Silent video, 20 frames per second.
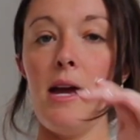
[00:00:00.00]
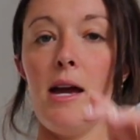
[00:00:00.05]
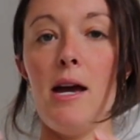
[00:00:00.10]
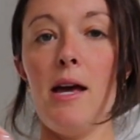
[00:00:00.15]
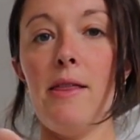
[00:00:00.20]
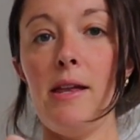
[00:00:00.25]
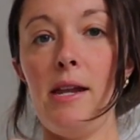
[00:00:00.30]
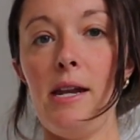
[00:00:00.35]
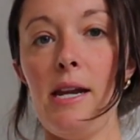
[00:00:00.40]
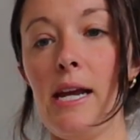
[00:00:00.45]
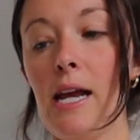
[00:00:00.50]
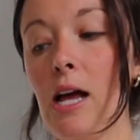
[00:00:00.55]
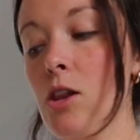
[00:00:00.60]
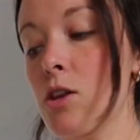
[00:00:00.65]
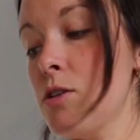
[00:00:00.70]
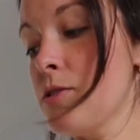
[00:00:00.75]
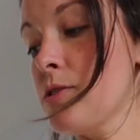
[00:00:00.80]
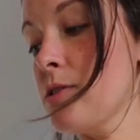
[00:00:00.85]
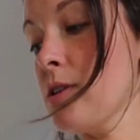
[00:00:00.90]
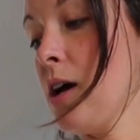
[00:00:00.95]
and then a
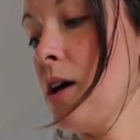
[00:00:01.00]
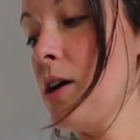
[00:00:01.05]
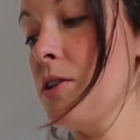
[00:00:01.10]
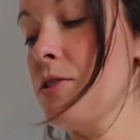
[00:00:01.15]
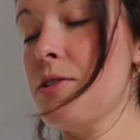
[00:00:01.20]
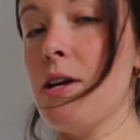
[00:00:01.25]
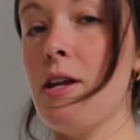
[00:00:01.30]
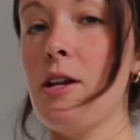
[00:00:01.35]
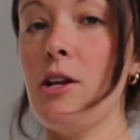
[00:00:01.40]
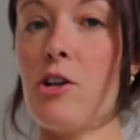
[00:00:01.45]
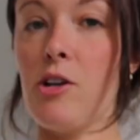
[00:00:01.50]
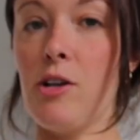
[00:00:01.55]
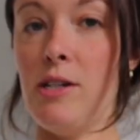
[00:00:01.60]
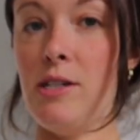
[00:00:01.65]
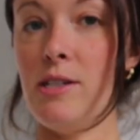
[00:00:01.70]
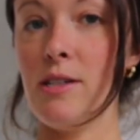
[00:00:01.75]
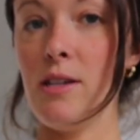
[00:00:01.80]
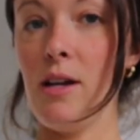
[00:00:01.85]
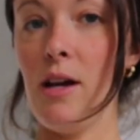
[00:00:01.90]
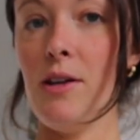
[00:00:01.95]
yellow sauce and a
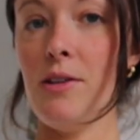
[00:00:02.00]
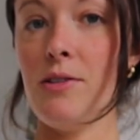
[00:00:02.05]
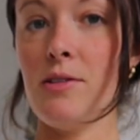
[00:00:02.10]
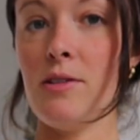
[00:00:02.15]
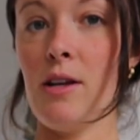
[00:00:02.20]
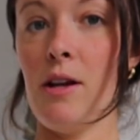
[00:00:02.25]
green sauce.